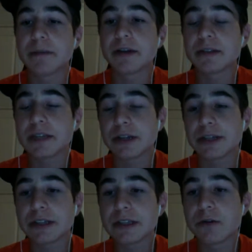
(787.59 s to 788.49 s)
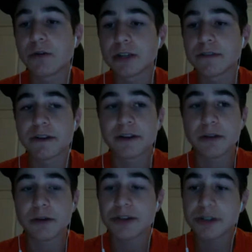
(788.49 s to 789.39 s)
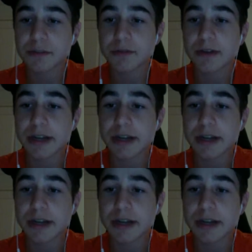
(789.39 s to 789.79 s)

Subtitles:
But that decor is very questionable.